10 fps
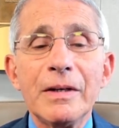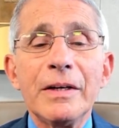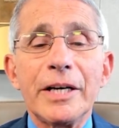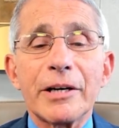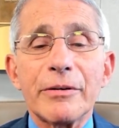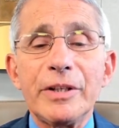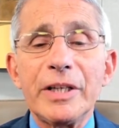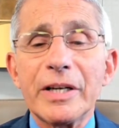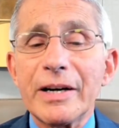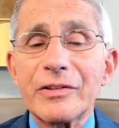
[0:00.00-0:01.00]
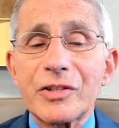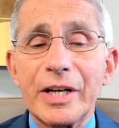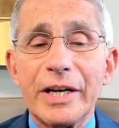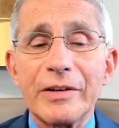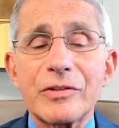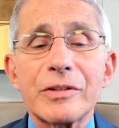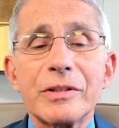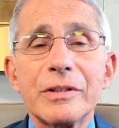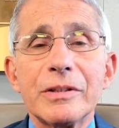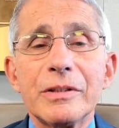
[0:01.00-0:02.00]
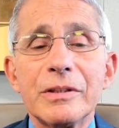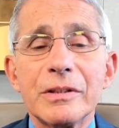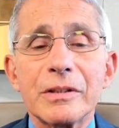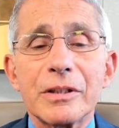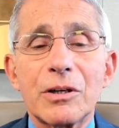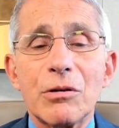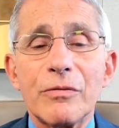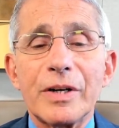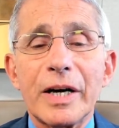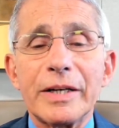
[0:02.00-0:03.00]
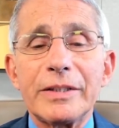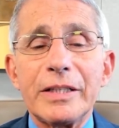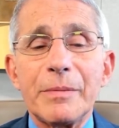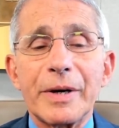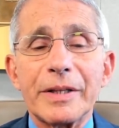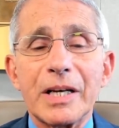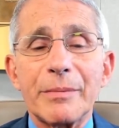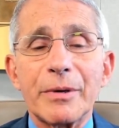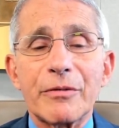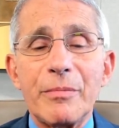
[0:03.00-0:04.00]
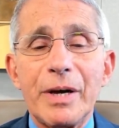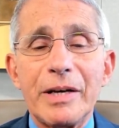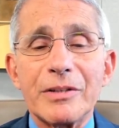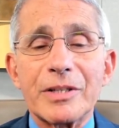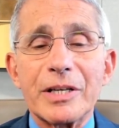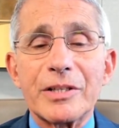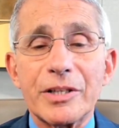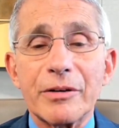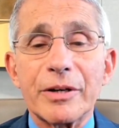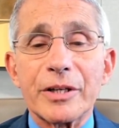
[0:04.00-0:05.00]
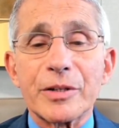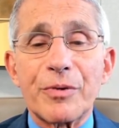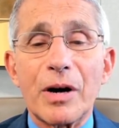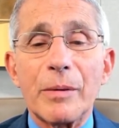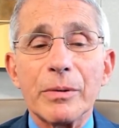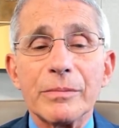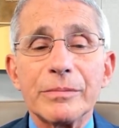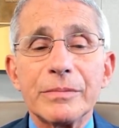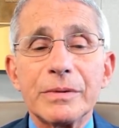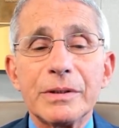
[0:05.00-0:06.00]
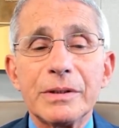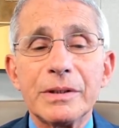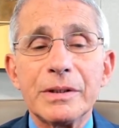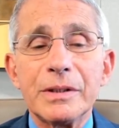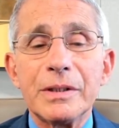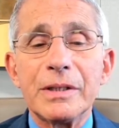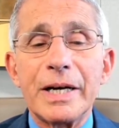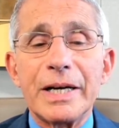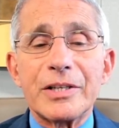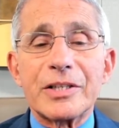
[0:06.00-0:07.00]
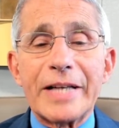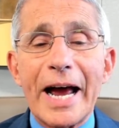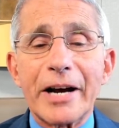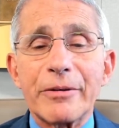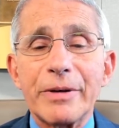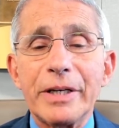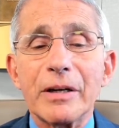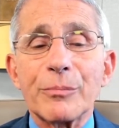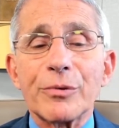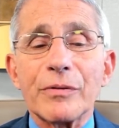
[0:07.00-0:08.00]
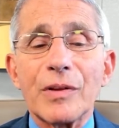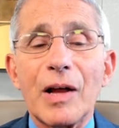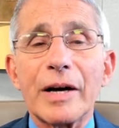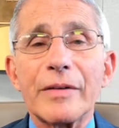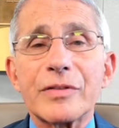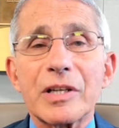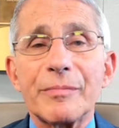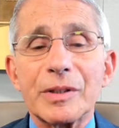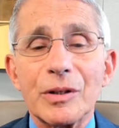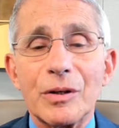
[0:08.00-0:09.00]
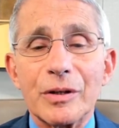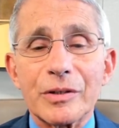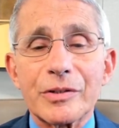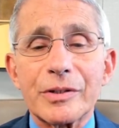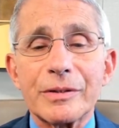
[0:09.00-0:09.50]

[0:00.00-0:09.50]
Here in the United States, the COVID-19 pandemic remains a serious problem. A staggering number of lives have been lost,